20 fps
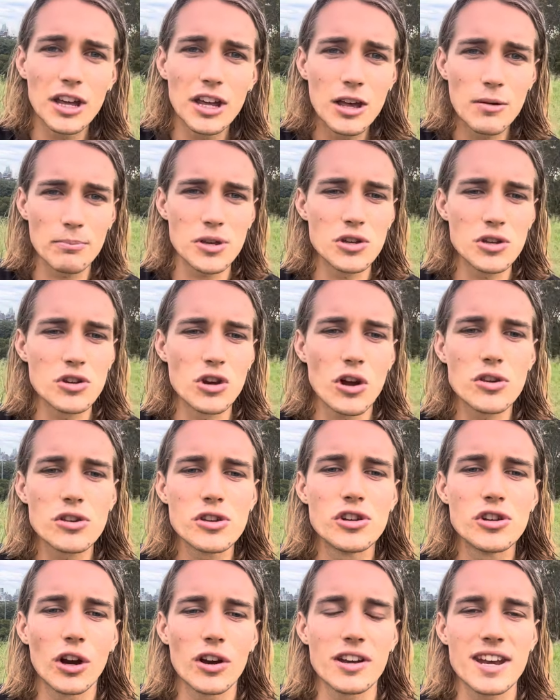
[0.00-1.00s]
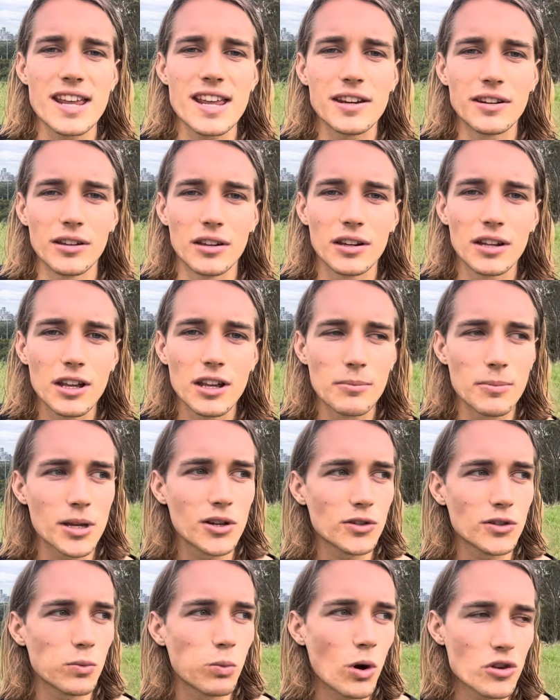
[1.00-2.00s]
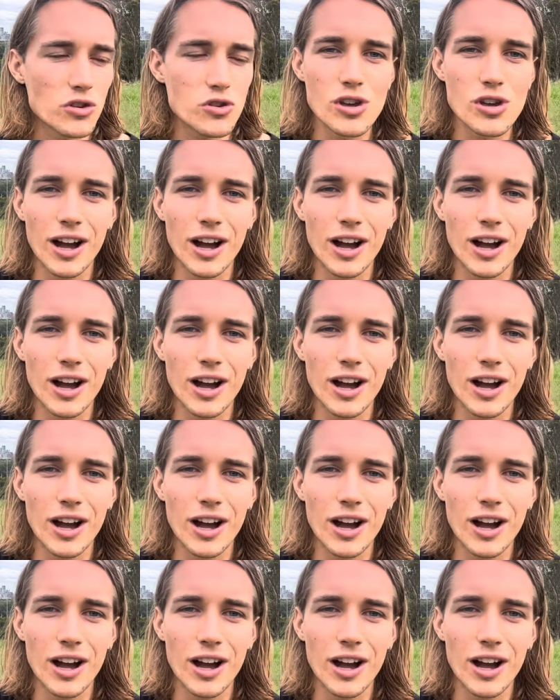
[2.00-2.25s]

but you know you don't need it because what you